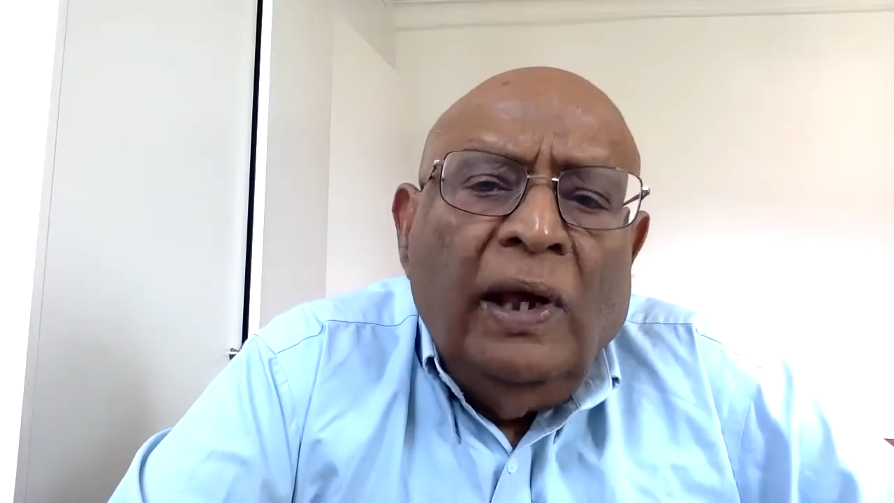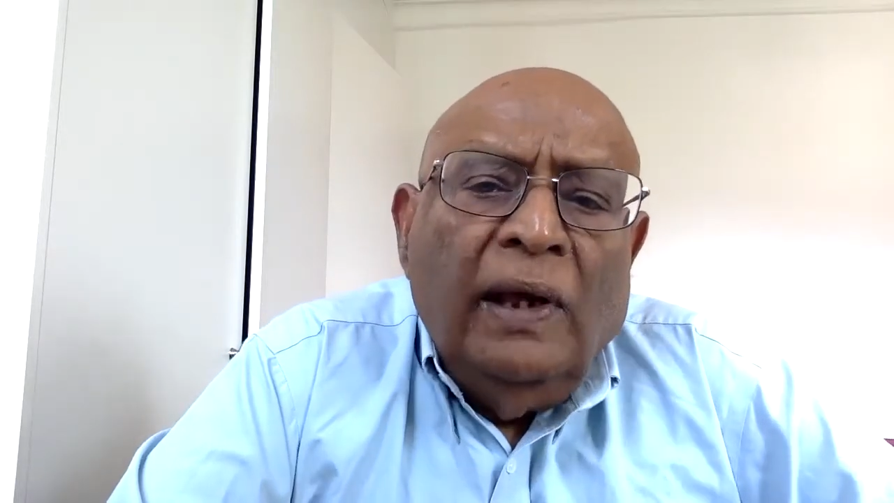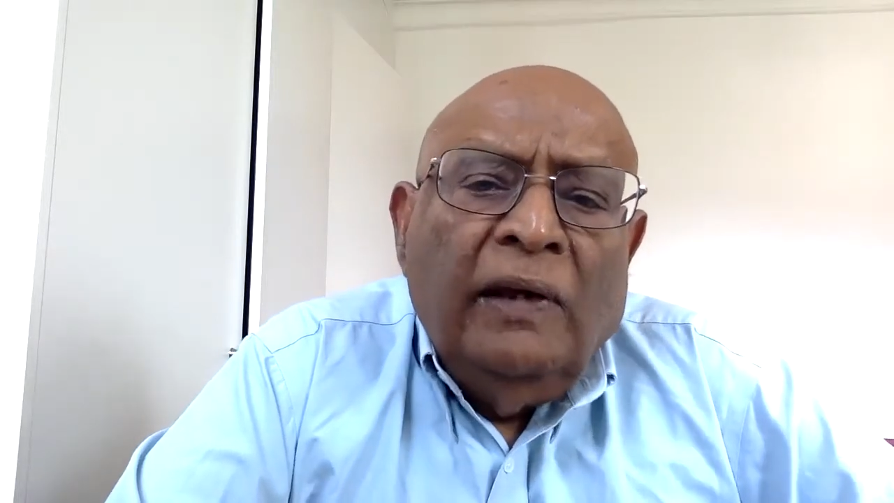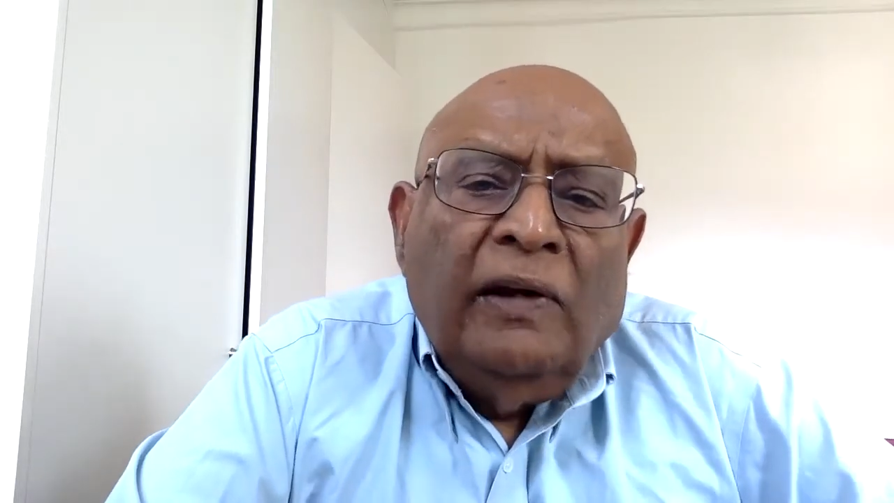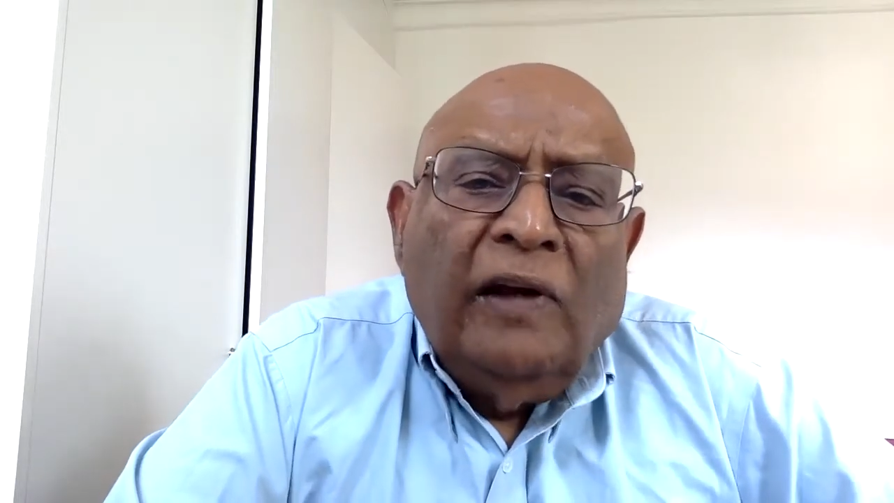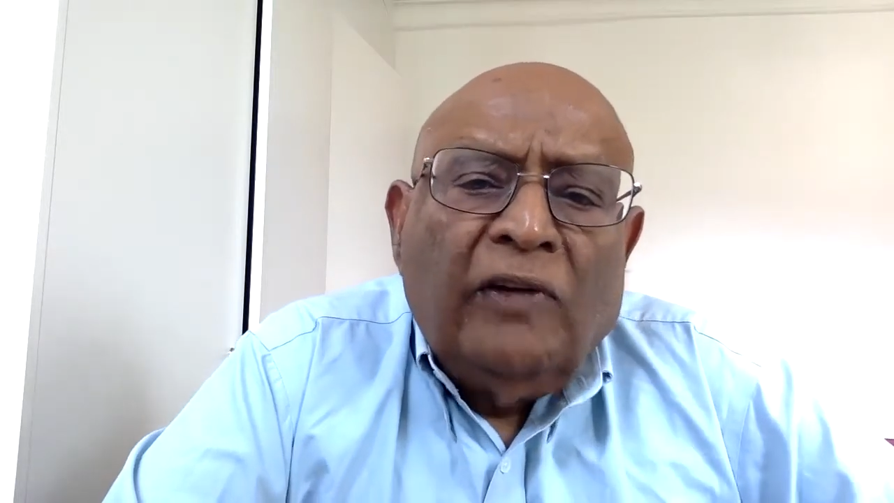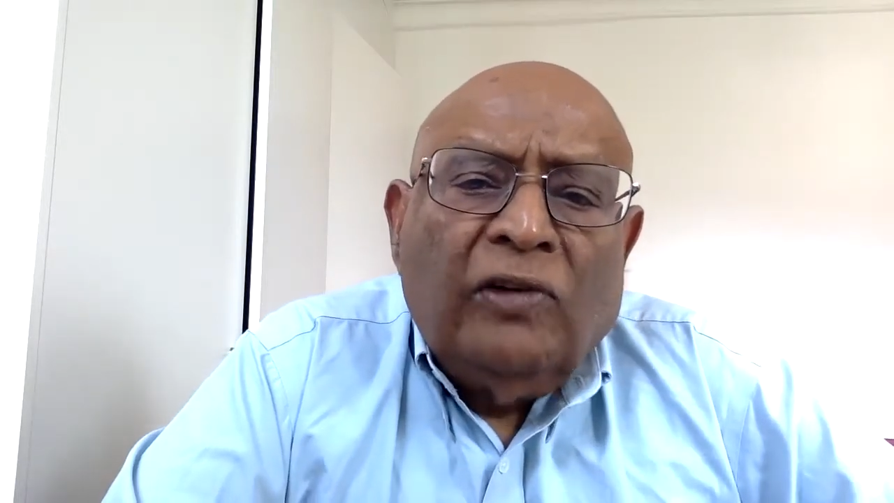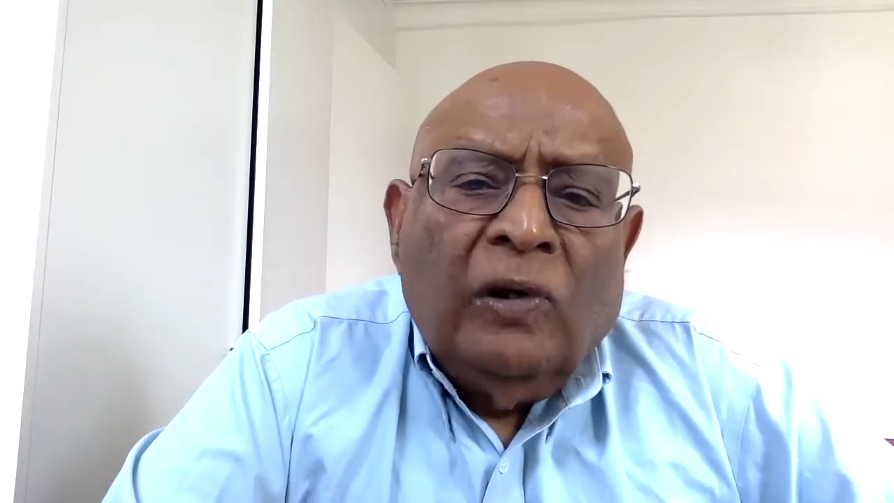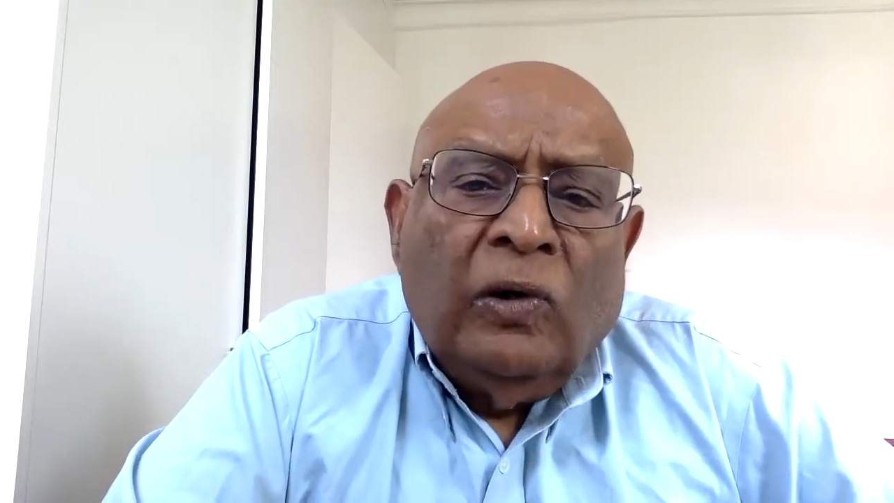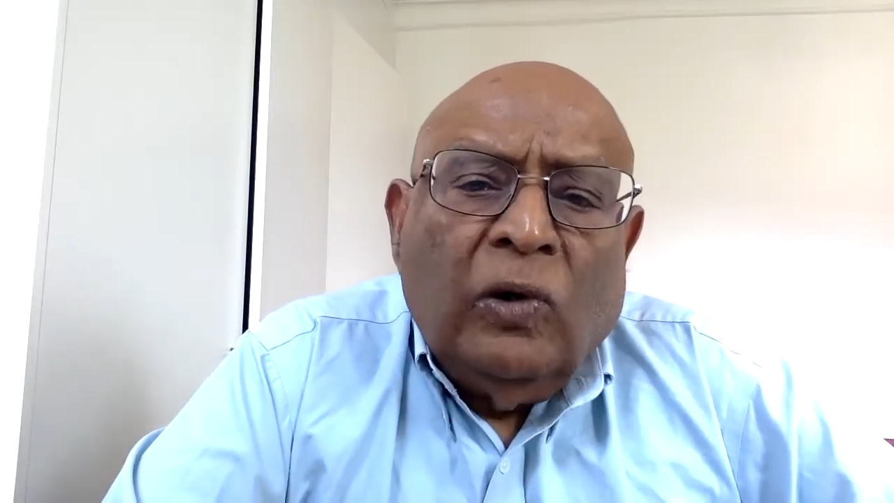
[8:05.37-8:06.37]

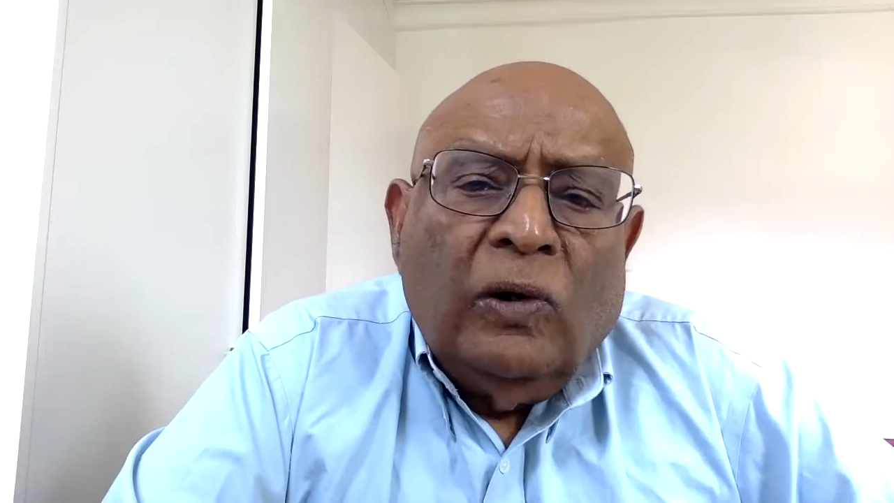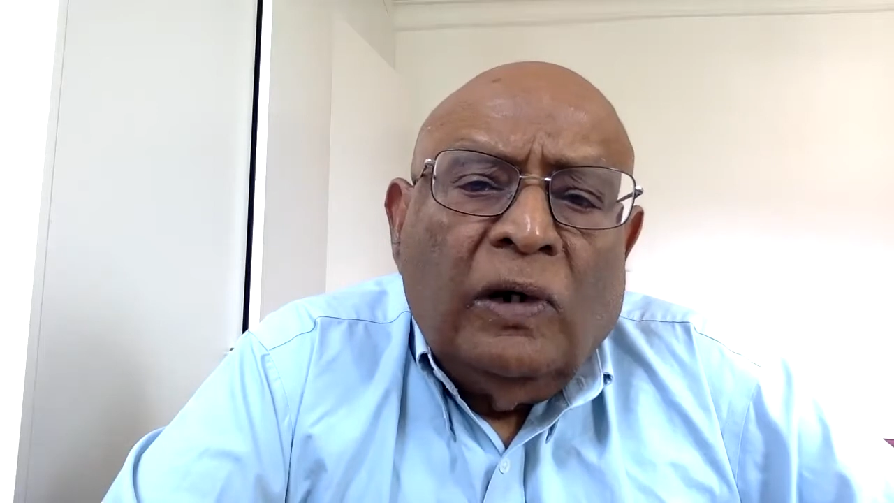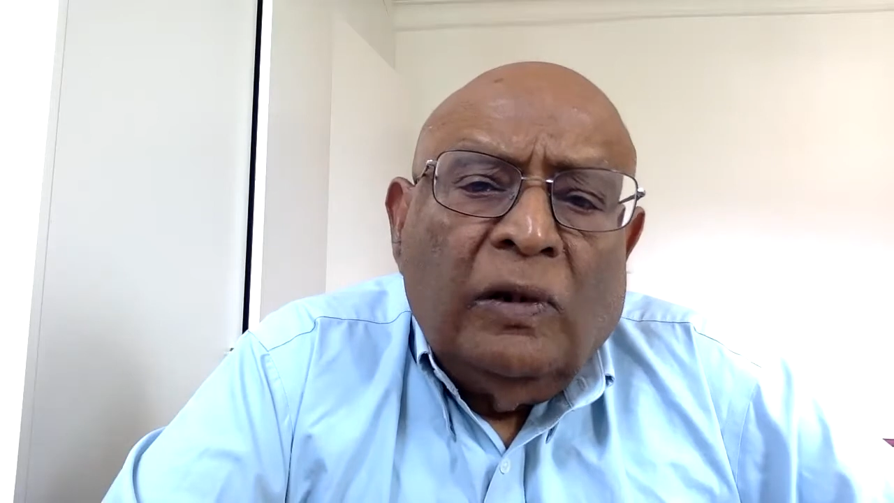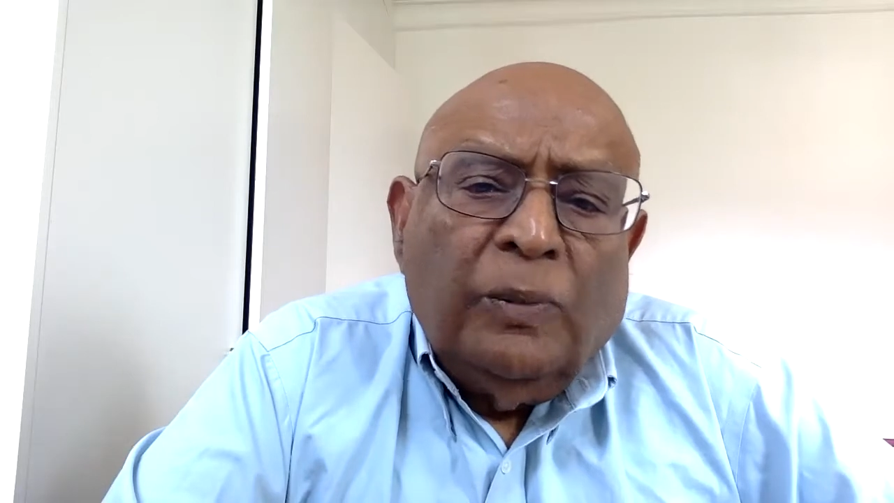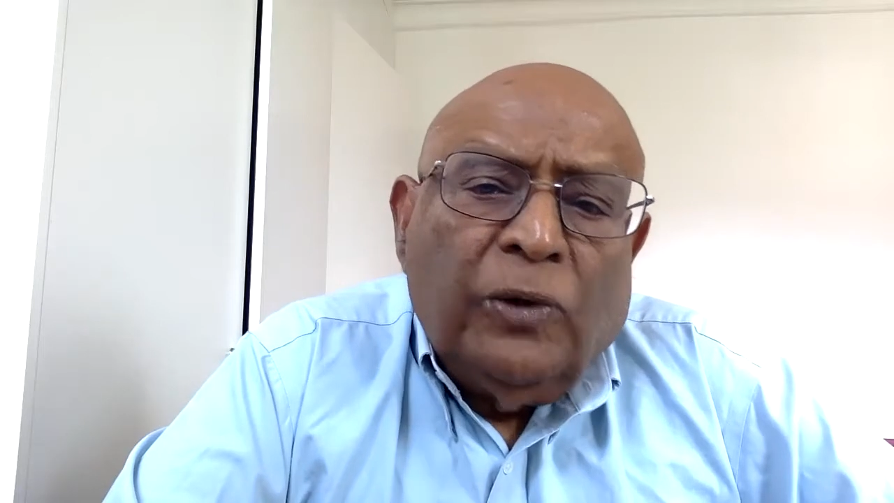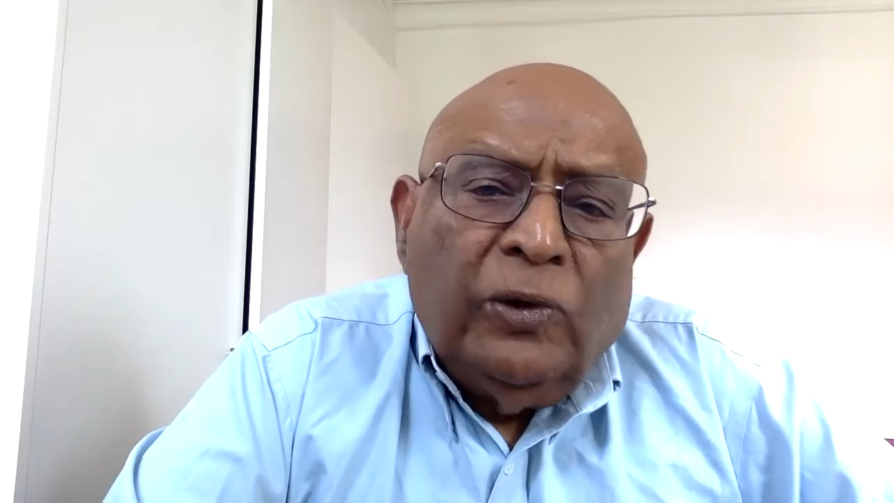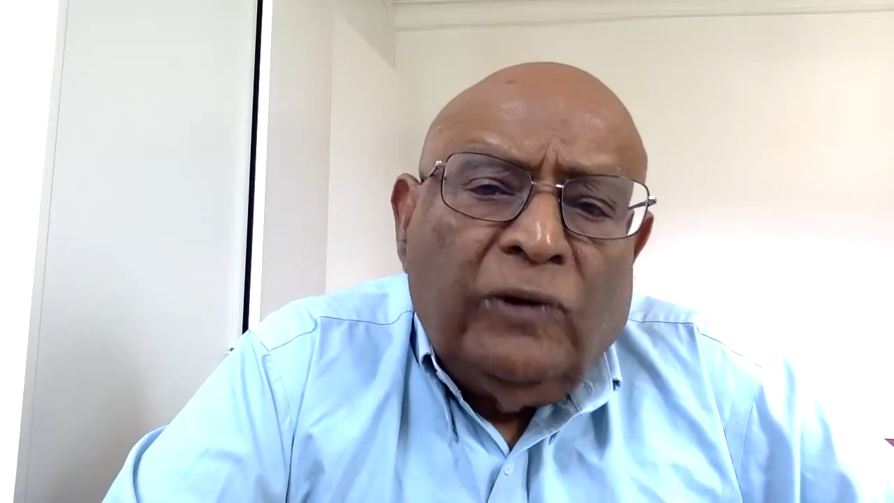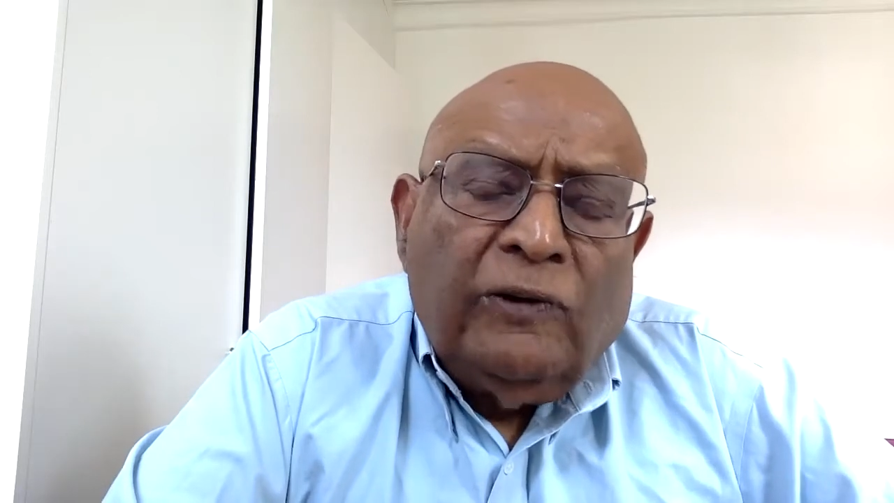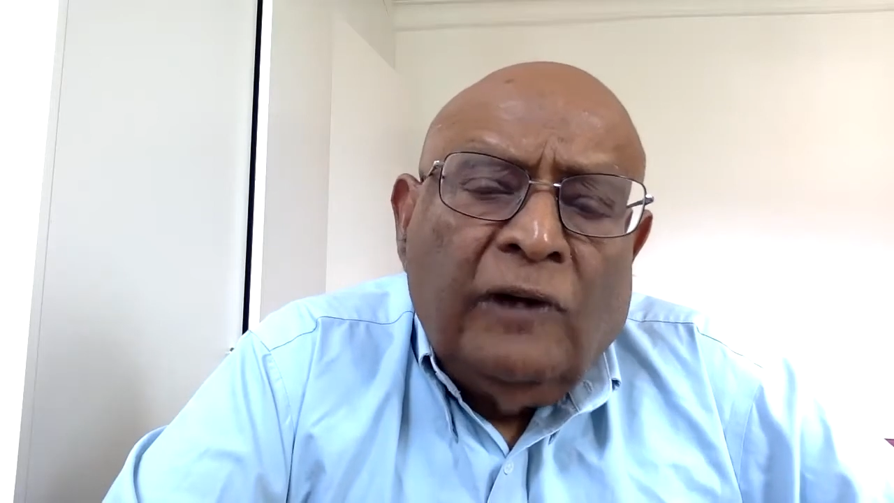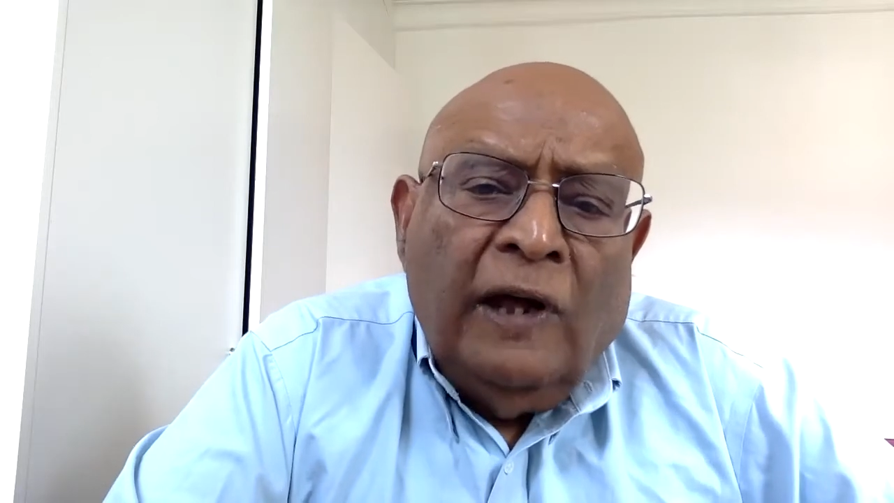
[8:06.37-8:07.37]
international law, an
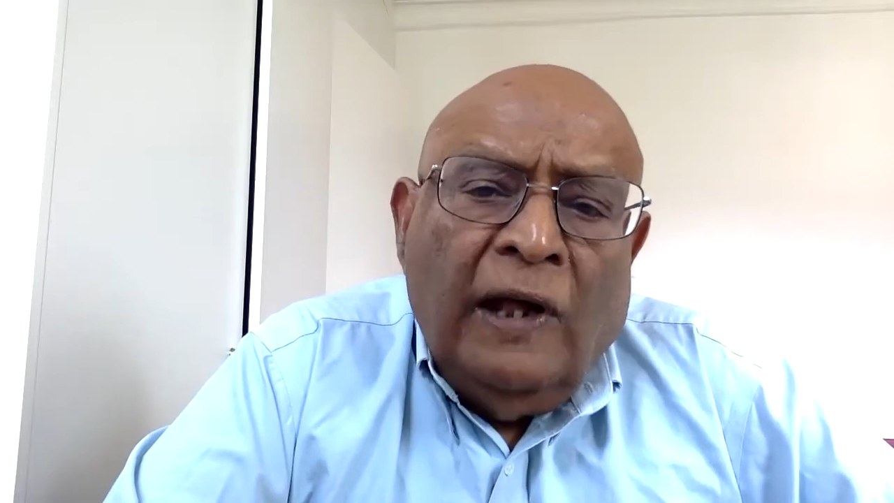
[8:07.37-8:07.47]
approach